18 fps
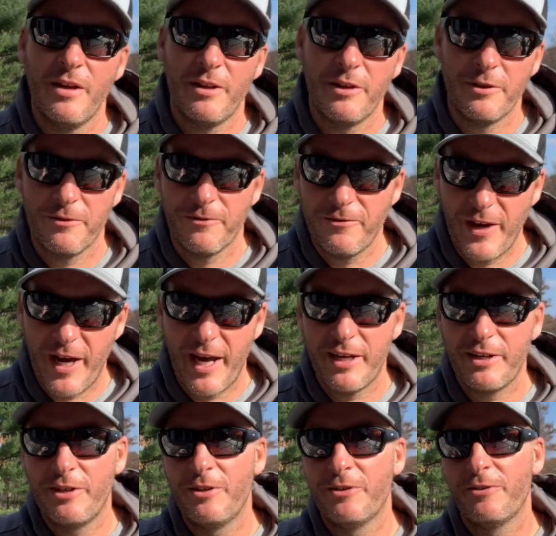they're
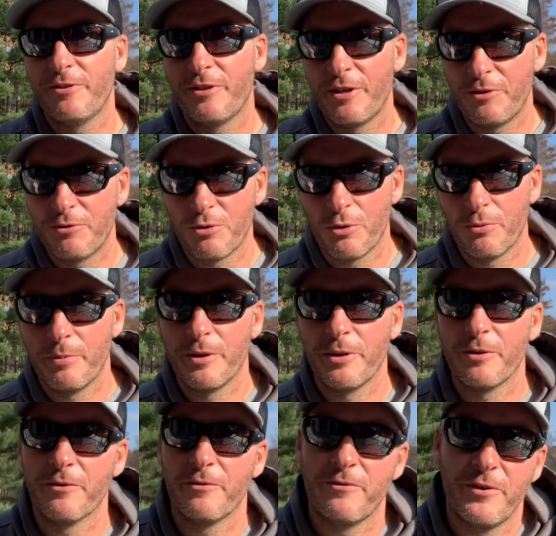fattier, they grow
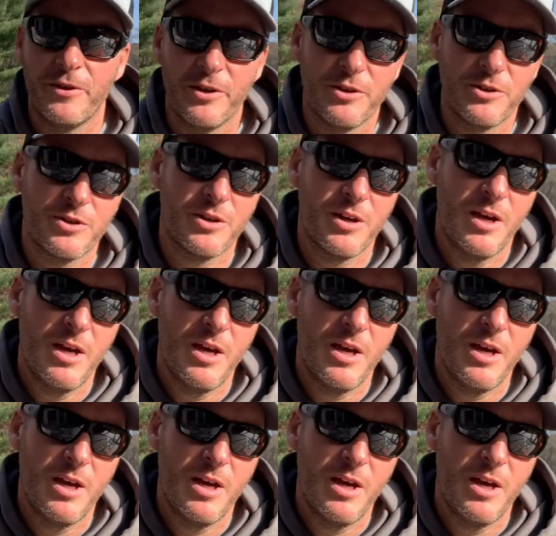bigger fish.